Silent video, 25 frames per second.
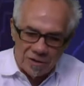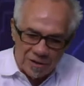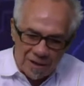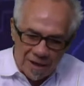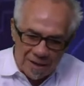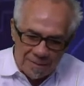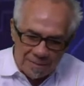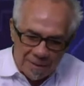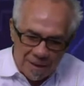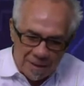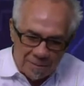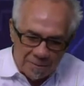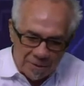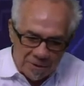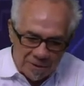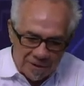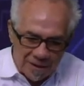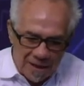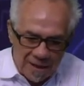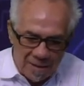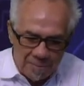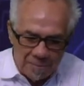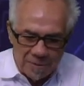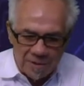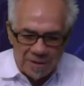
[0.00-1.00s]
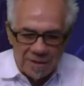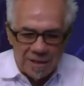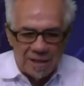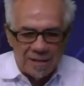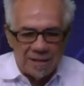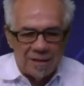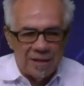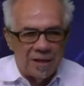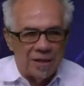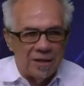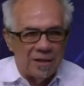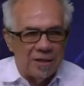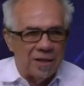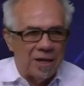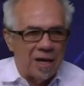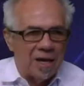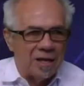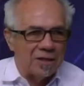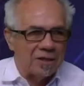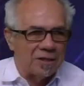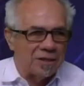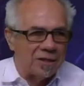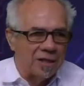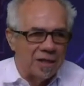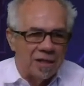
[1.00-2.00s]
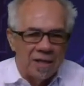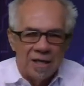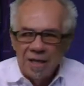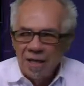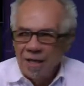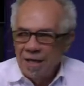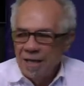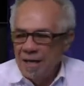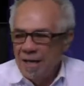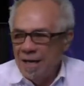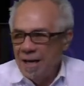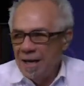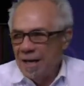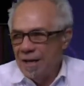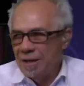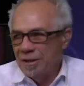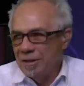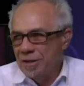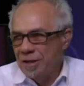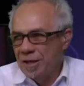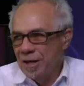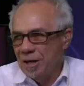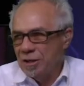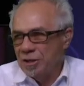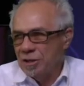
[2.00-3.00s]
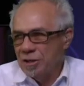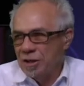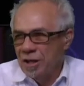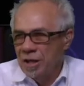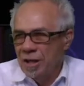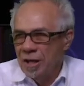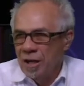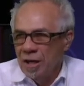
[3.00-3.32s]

same type of setup inside the NDX. Uh, NDX